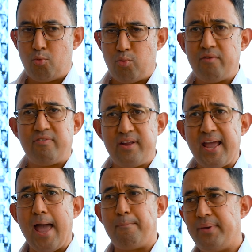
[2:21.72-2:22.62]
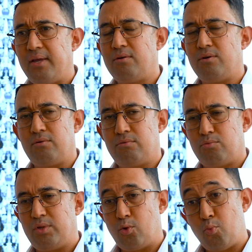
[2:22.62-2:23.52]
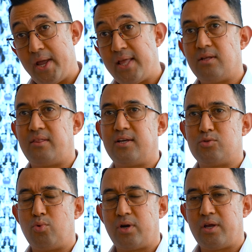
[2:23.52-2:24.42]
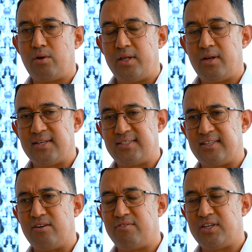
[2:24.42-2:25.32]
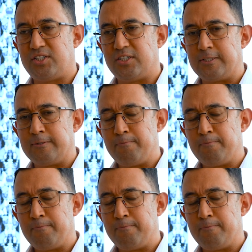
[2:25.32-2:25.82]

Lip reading: we're very happy, you know, with the way the thing's working in SS Innovations.